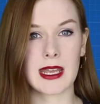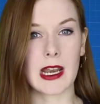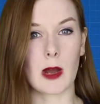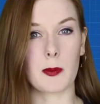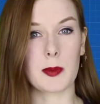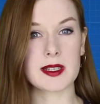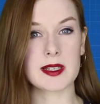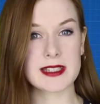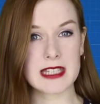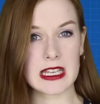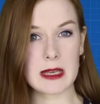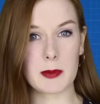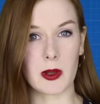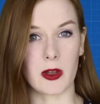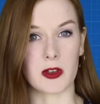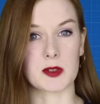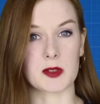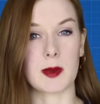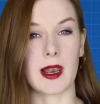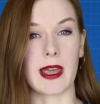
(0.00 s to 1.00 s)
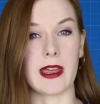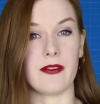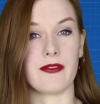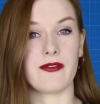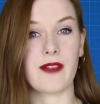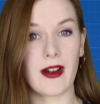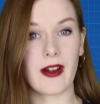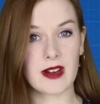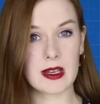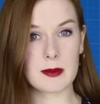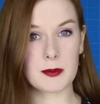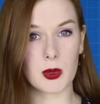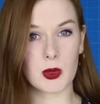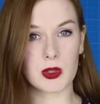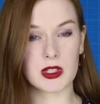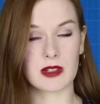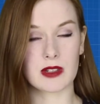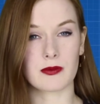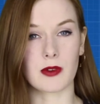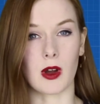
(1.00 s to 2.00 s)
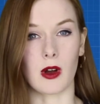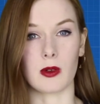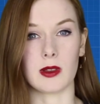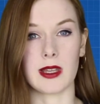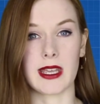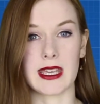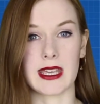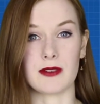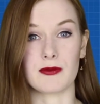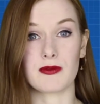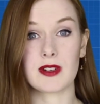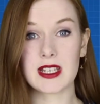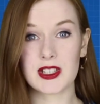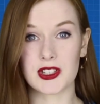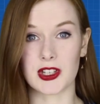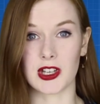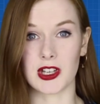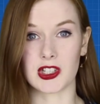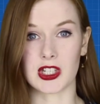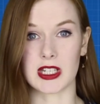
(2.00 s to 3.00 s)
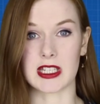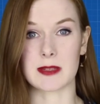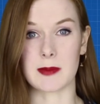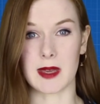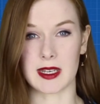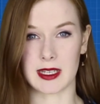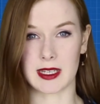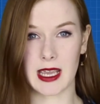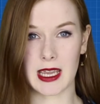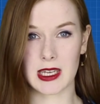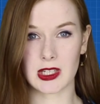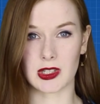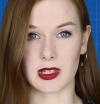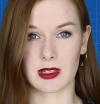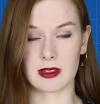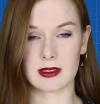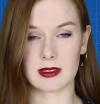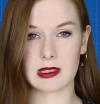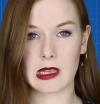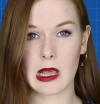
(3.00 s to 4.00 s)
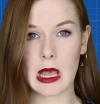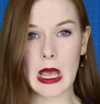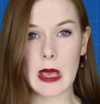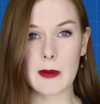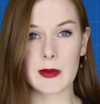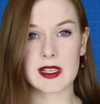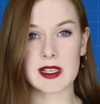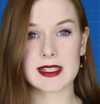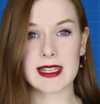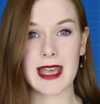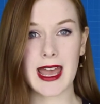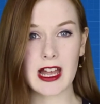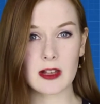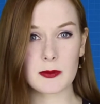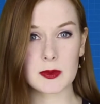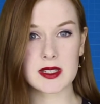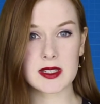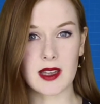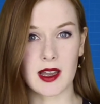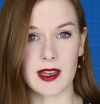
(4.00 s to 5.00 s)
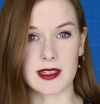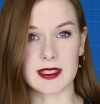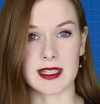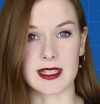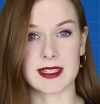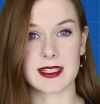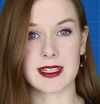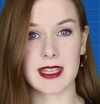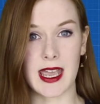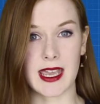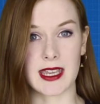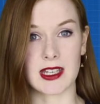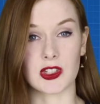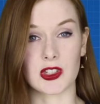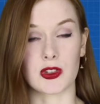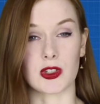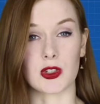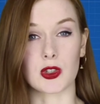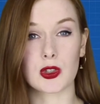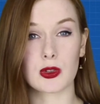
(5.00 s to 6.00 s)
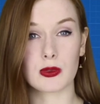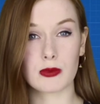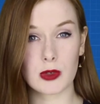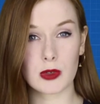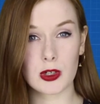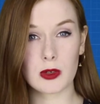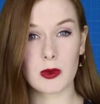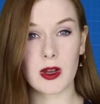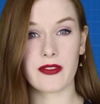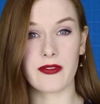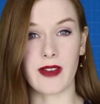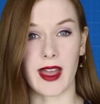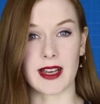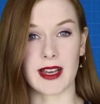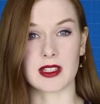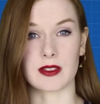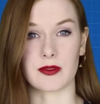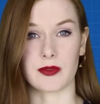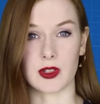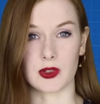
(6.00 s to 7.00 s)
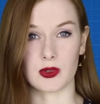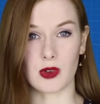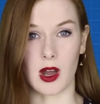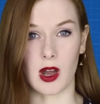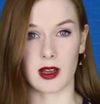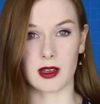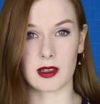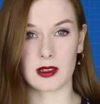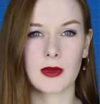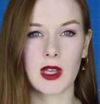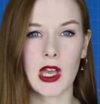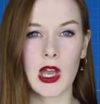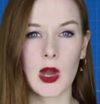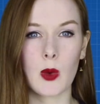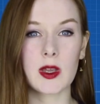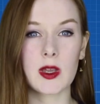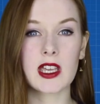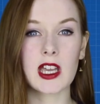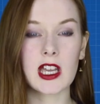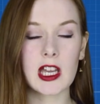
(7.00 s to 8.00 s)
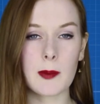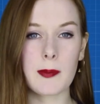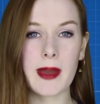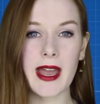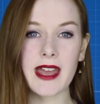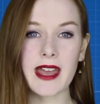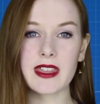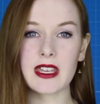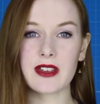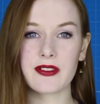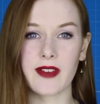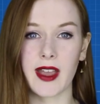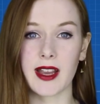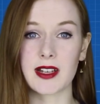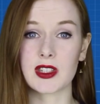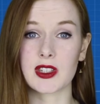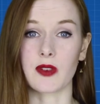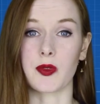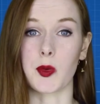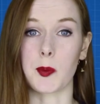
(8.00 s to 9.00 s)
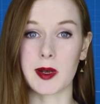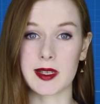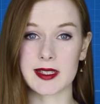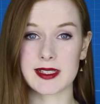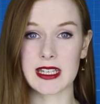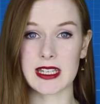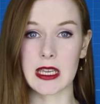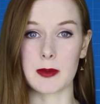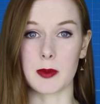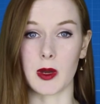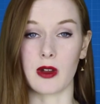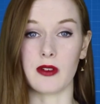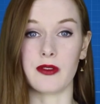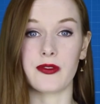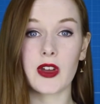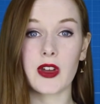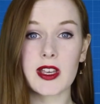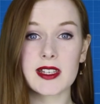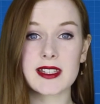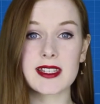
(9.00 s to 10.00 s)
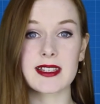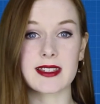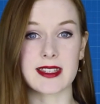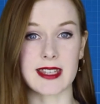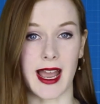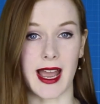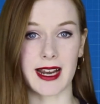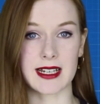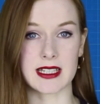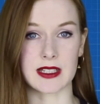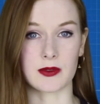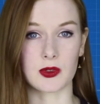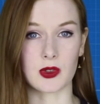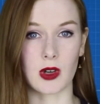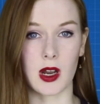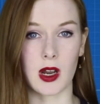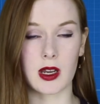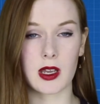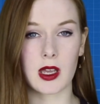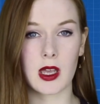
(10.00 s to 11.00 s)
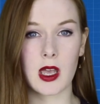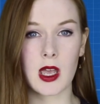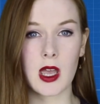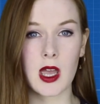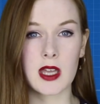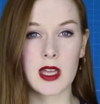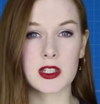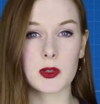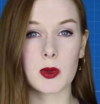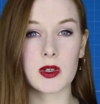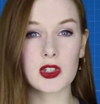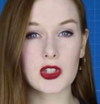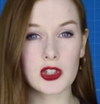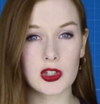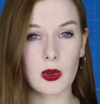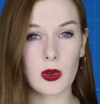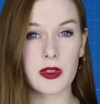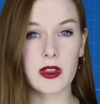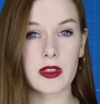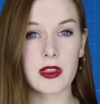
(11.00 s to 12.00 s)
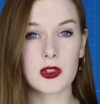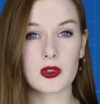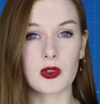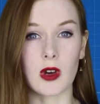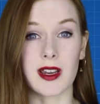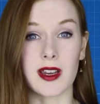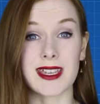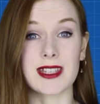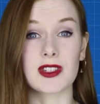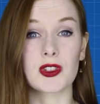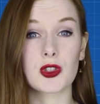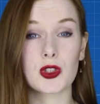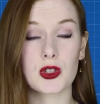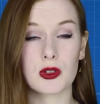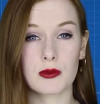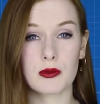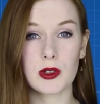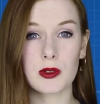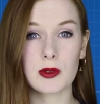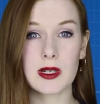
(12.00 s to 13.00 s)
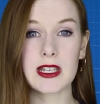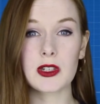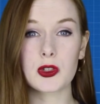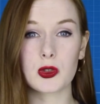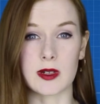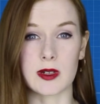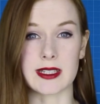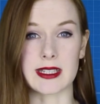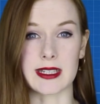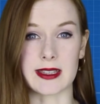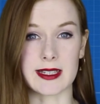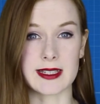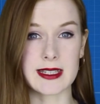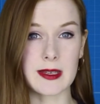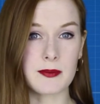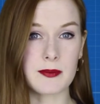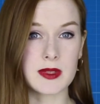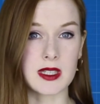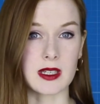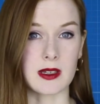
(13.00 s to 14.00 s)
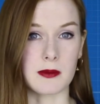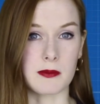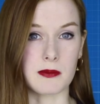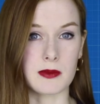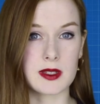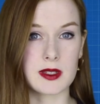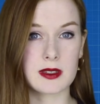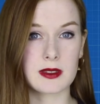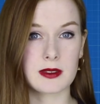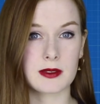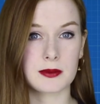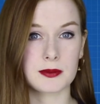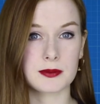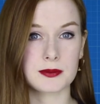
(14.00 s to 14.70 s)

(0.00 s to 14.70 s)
Now, placebos play a very important role in research into medications because it helps scientists gauge the true effect of the drug. We can compare the effects of a placebo versus the active drug to ensure that the drug is truly treating the symptoms.